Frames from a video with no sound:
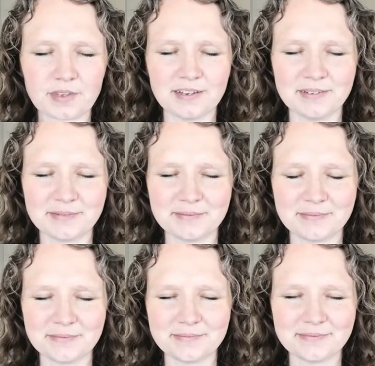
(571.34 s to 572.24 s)

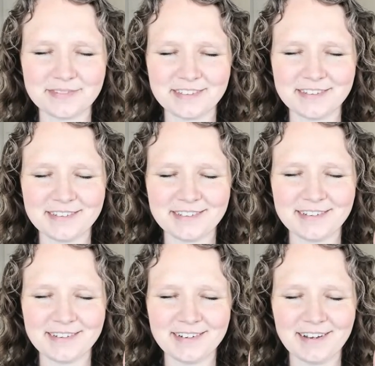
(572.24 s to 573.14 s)

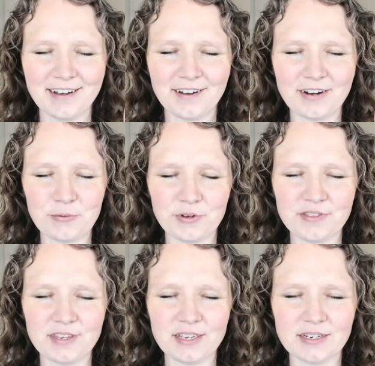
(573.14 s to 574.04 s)
all right, one
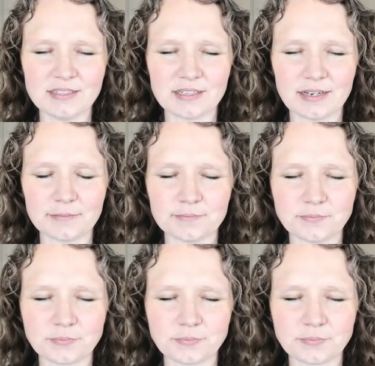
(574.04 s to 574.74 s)
thing at a time.